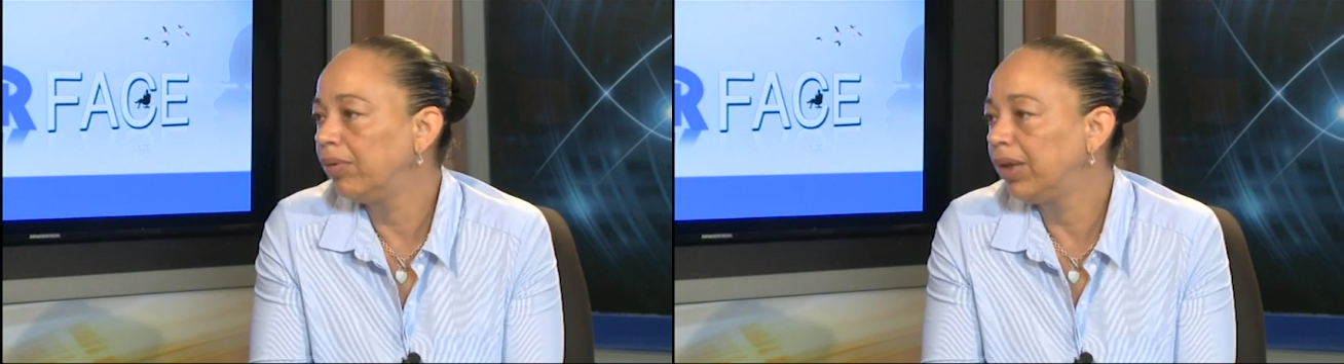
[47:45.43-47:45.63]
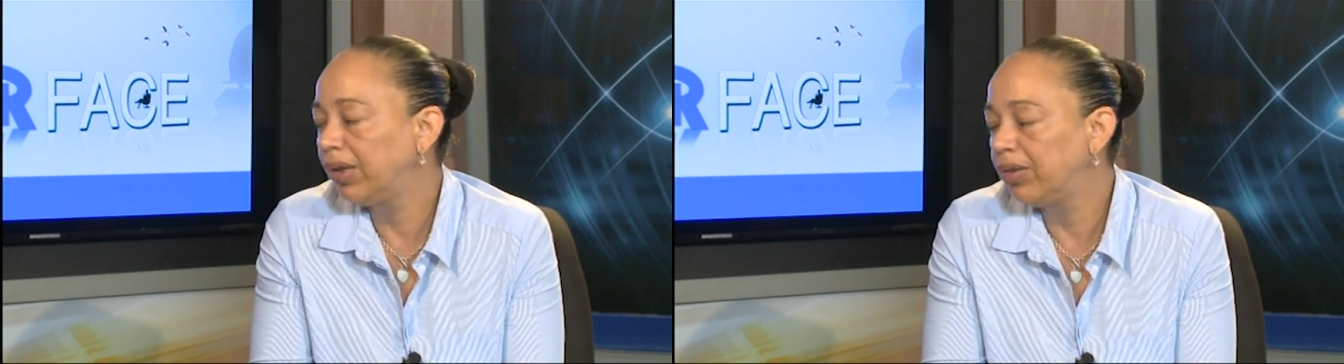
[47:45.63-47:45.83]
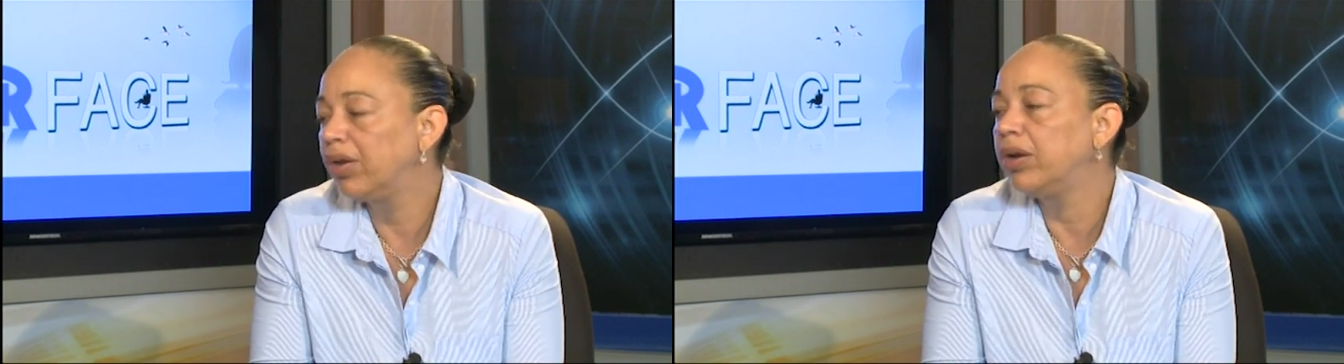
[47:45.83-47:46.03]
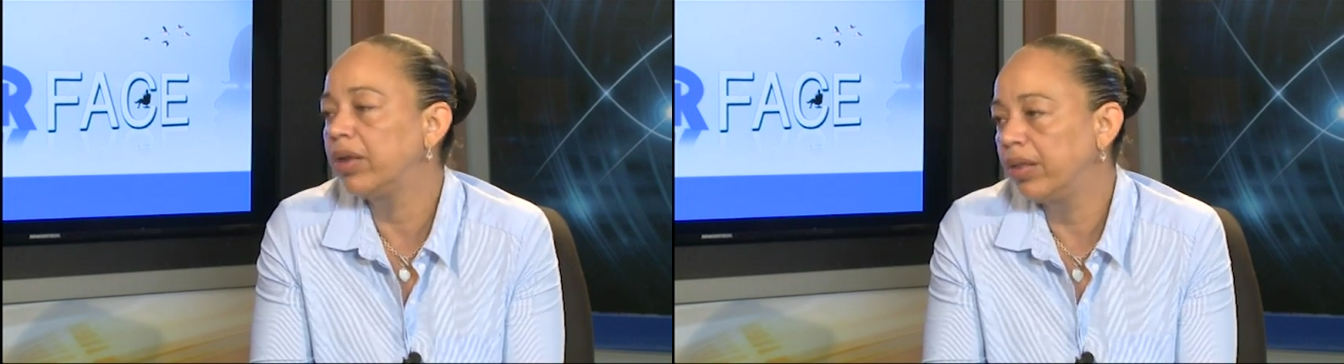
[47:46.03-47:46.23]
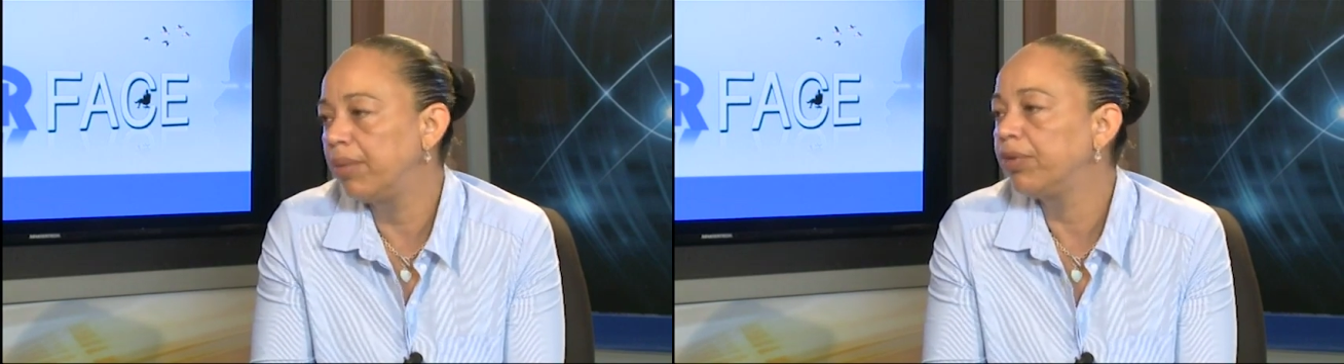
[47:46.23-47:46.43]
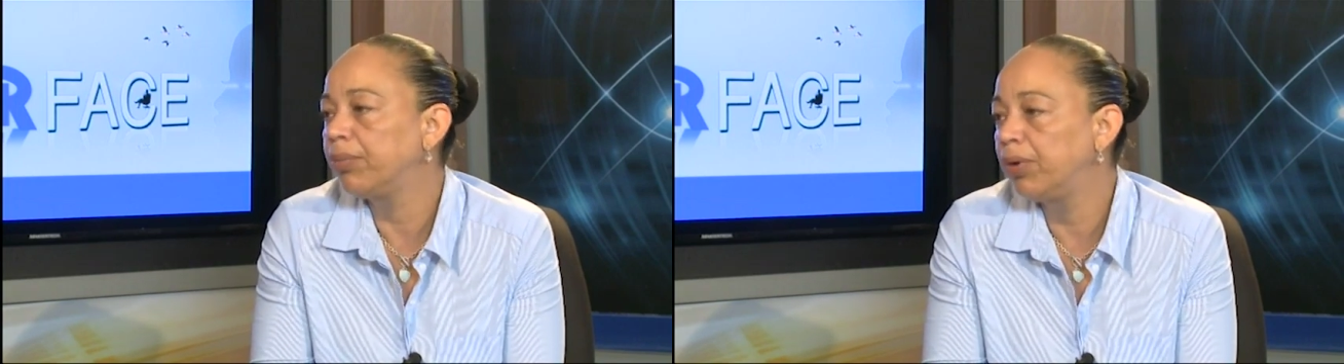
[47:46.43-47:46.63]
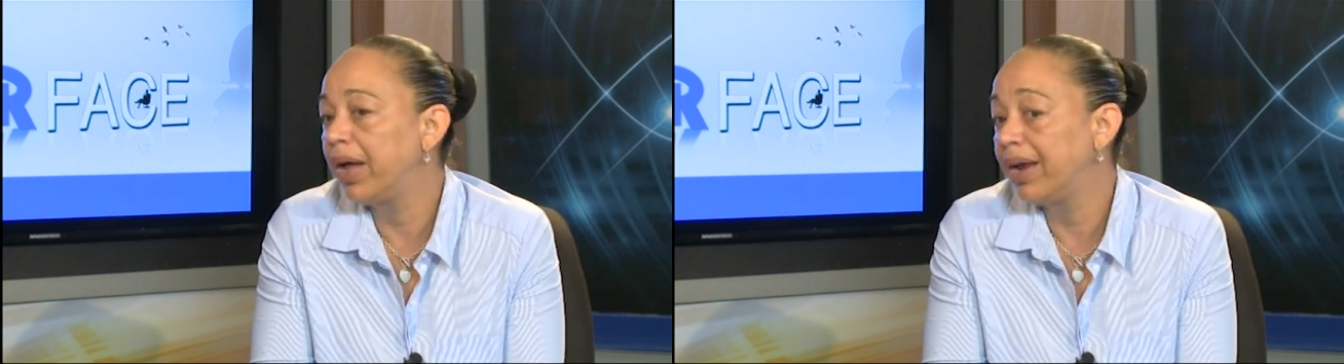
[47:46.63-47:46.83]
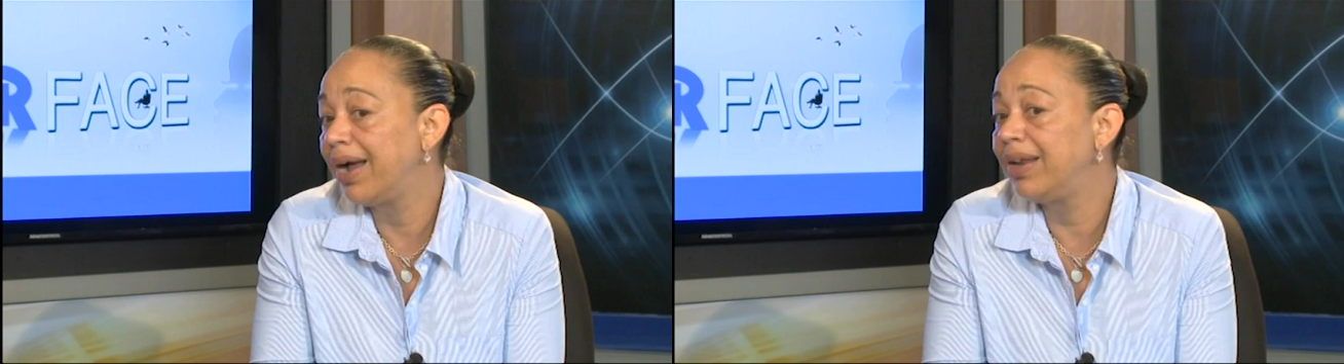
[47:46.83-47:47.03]
It is unacceptable.
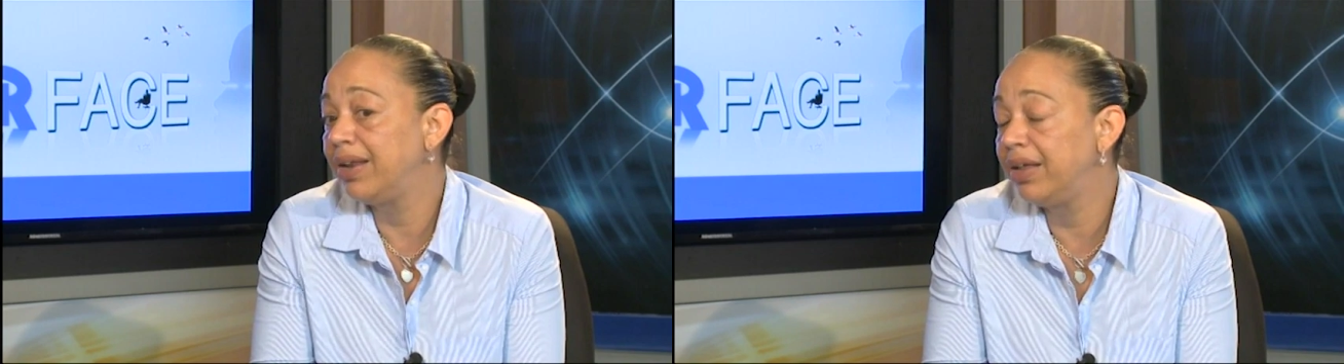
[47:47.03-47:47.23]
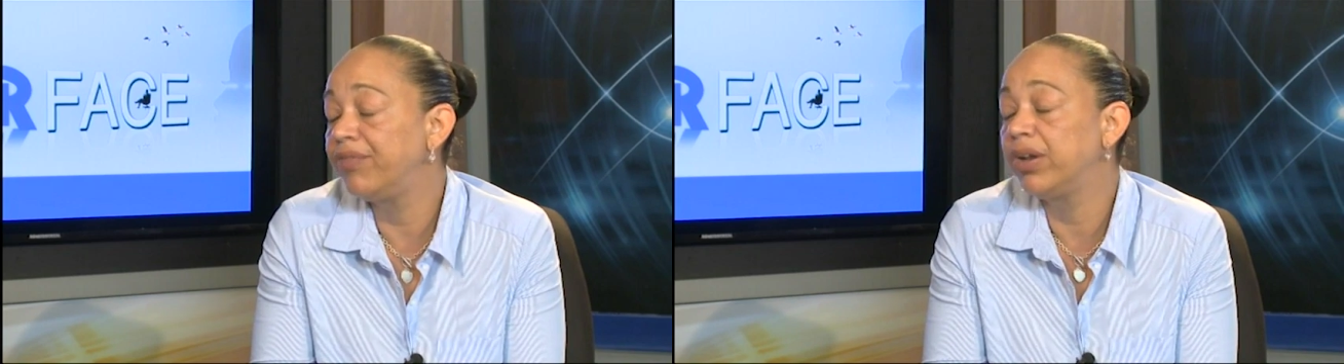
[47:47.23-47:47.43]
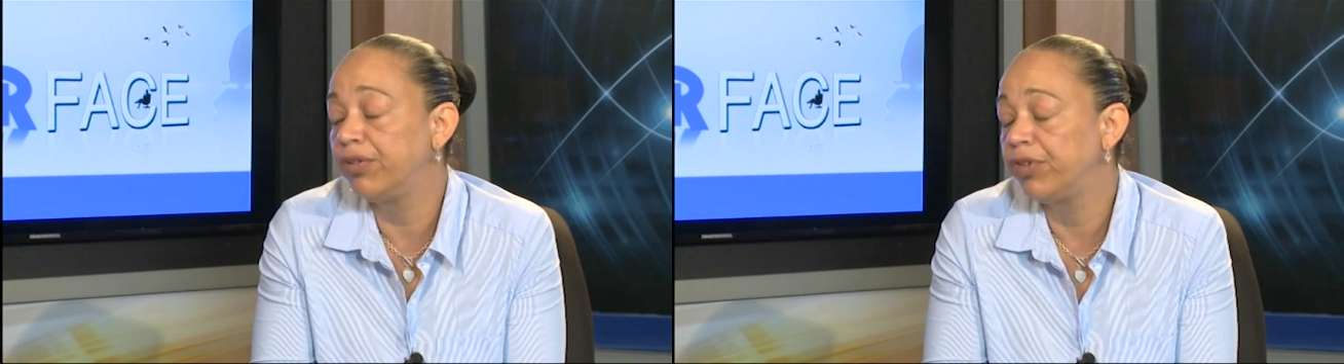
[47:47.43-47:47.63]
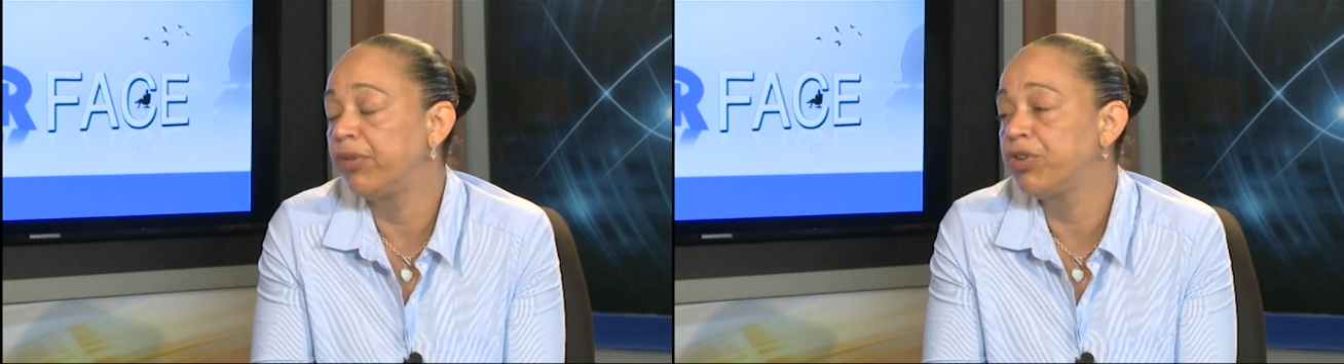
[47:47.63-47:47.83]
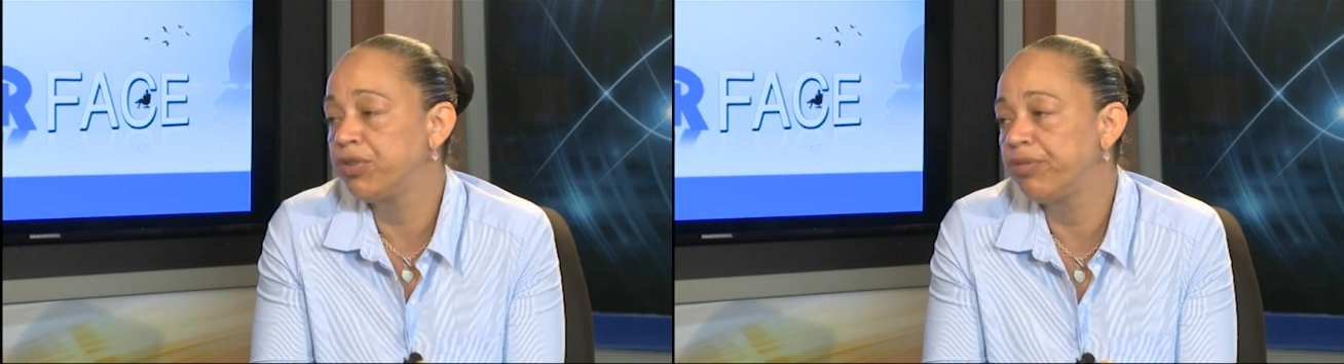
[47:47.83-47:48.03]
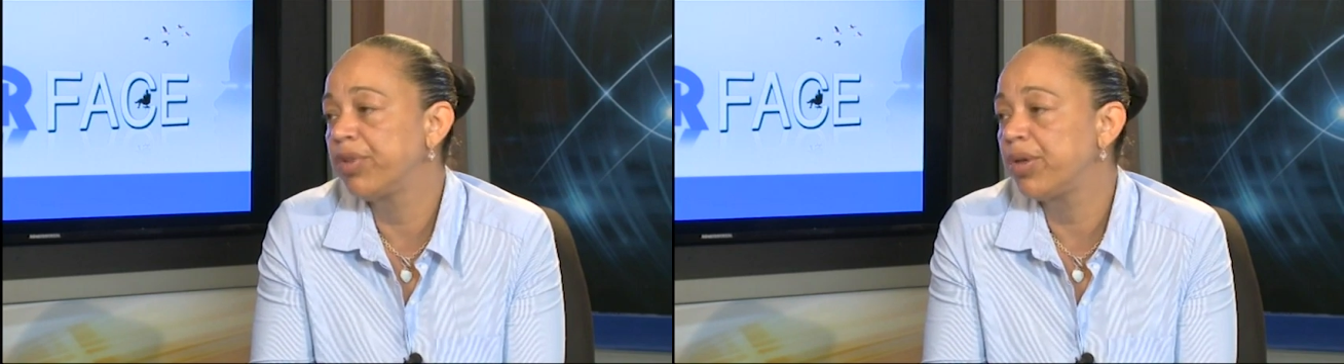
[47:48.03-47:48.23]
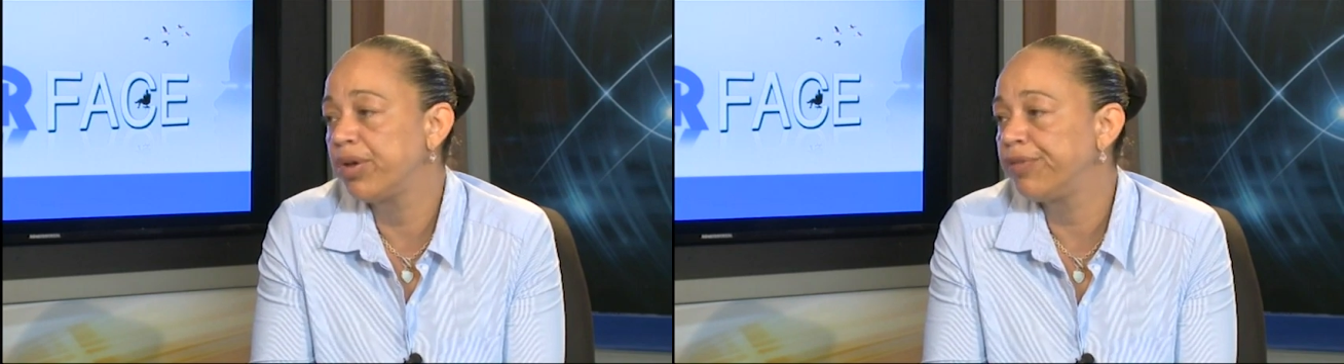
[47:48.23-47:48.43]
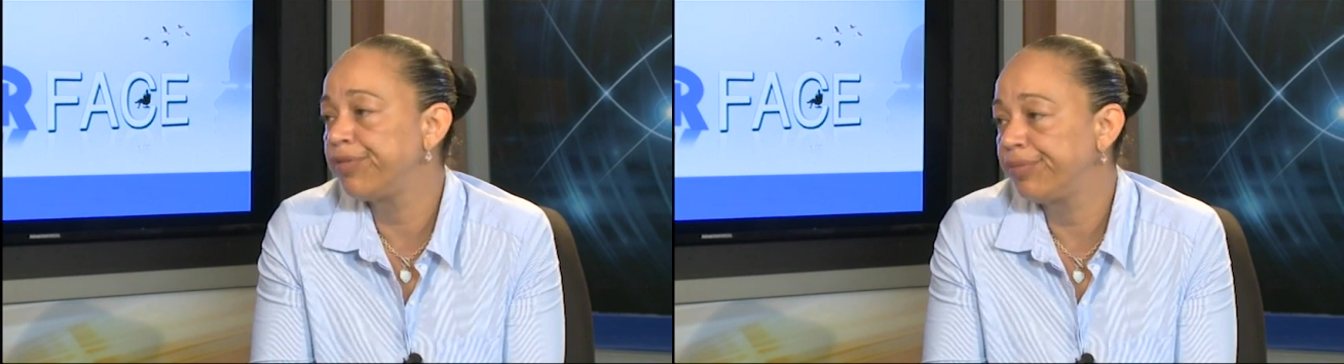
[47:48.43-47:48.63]
And I live in a forestry reserve.